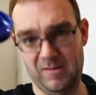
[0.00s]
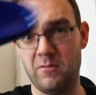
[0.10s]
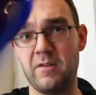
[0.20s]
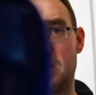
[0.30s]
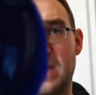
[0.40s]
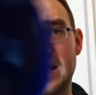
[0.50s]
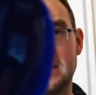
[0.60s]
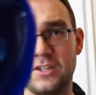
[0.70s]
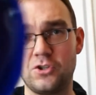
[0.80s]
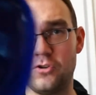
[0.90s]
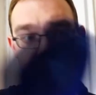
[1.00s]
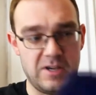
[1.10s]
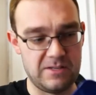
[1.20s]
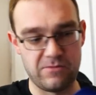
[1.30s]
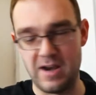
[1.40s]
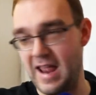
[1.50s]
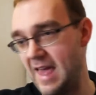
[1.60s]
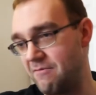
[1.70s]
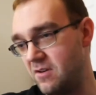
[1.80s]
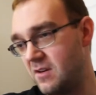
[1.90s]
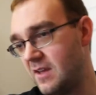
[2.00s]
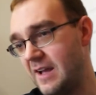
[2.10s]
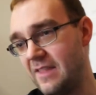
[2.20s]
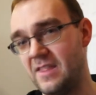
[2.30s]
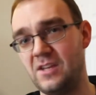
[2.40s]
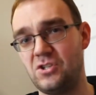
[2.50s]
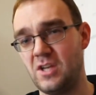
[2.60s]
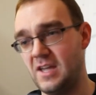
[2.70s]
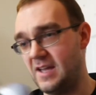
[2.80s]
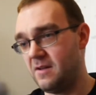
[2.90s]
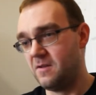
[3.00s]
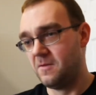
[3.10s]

We've had plastic shoe trees for an 11 and this year